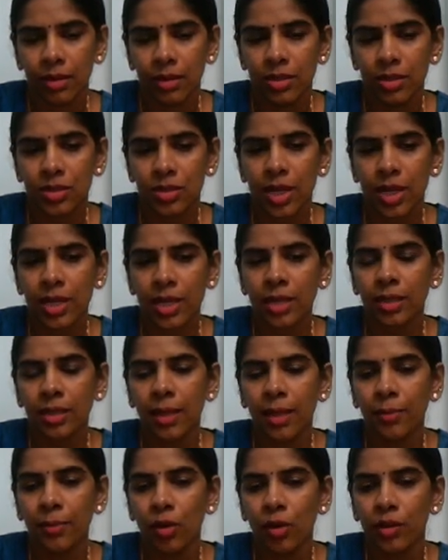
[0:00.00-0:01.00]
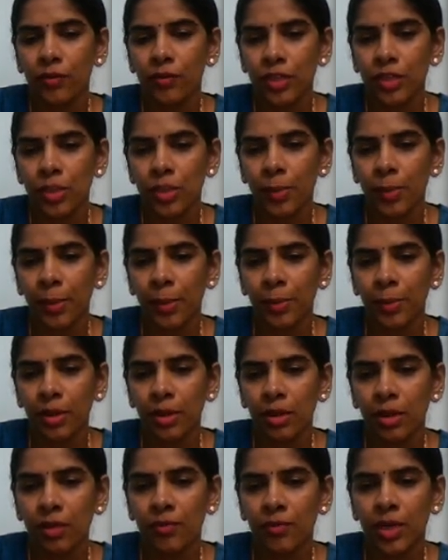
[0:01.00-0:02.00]
Drying them on a filter
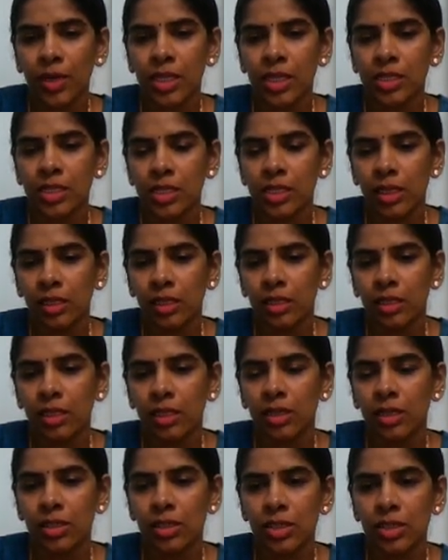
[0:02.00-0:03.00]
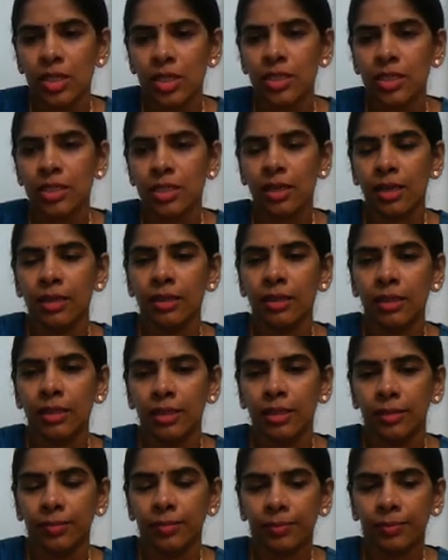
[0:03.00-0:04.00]
paper, we can see the crystals clearly.